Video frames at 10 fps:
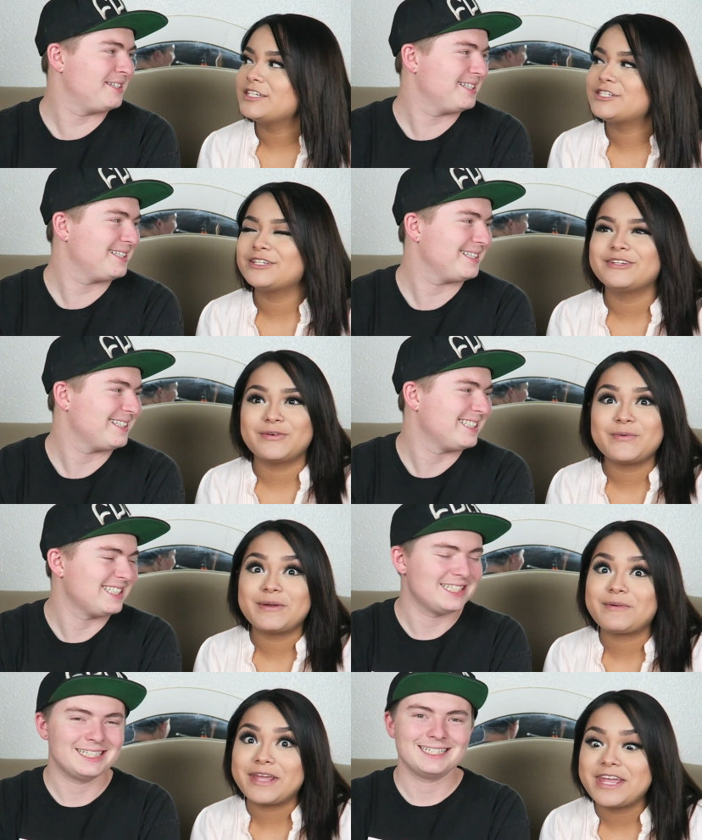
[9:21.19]
Speaker 1: she knew
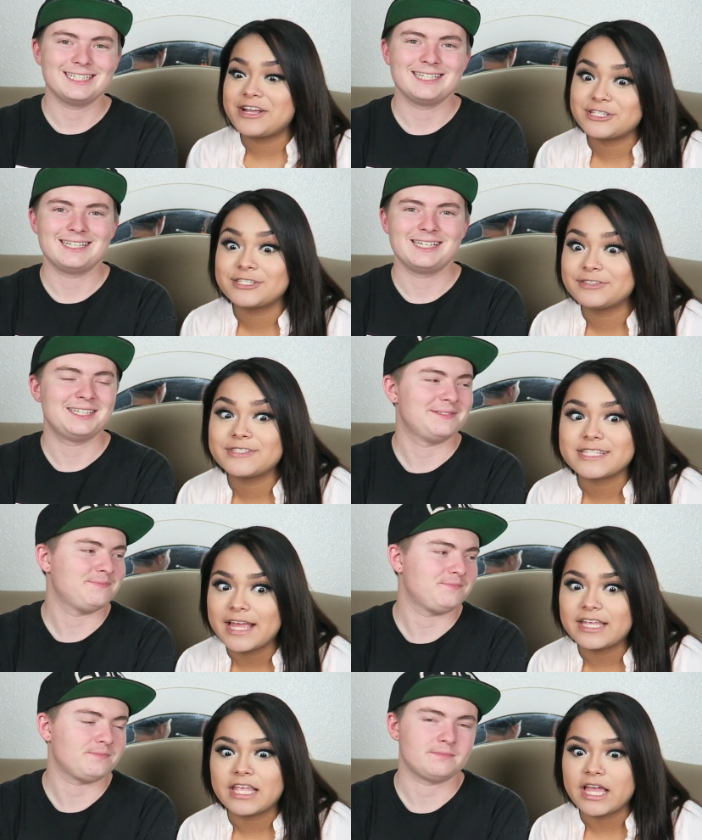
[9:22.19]
we were here. She was
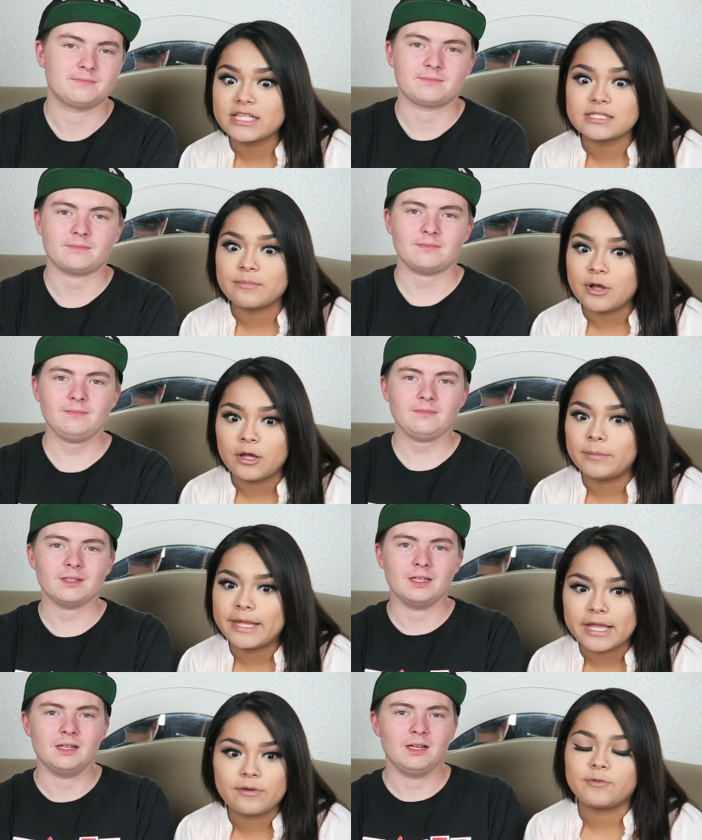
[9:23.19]
like, yes, mom,
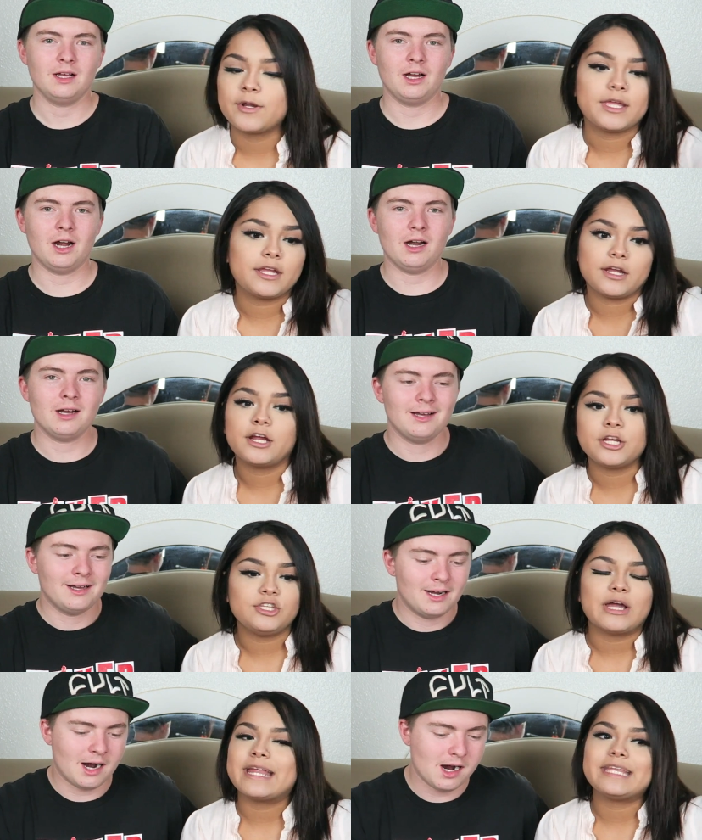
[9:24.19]
like we were
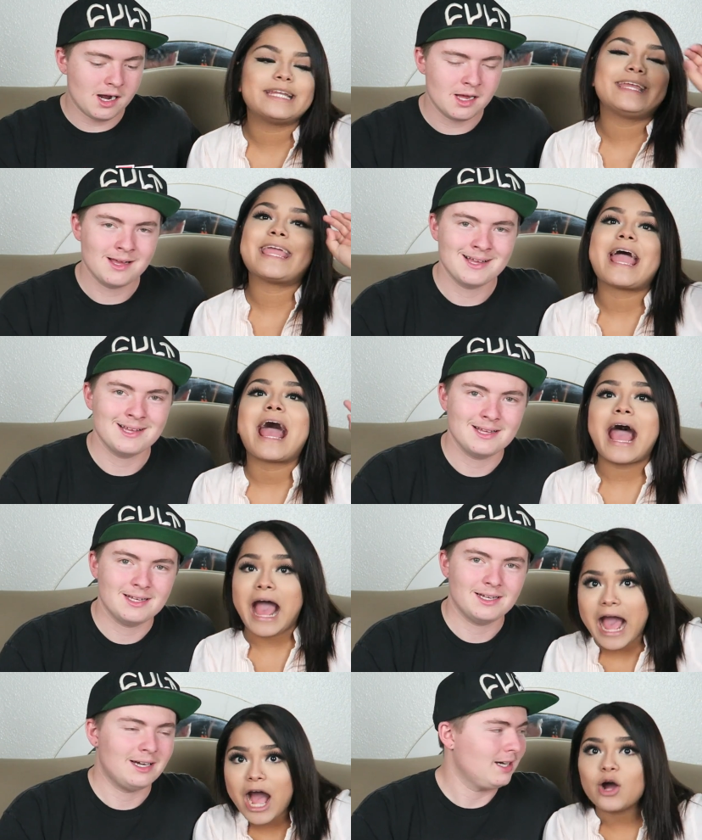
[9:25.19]
here. I her? need to get
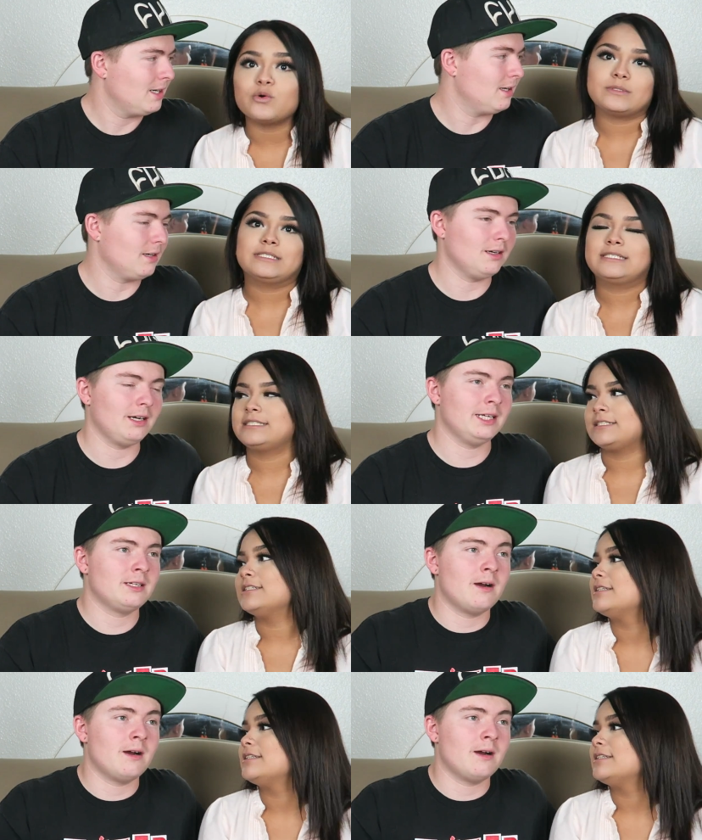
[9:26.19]
out. This